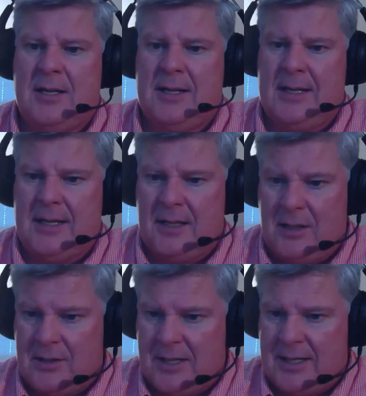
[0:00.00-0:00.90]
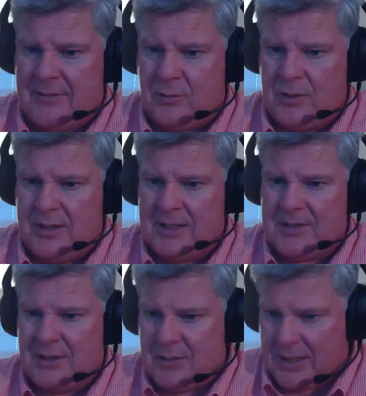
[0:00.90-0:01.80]
All right, everyone. Let's
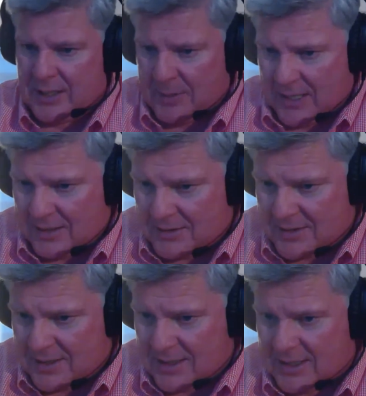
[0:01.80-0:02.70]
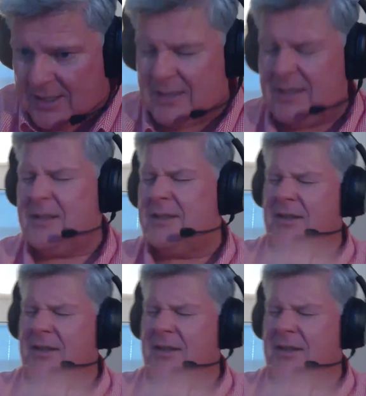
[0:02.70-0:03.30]
see. We got about it's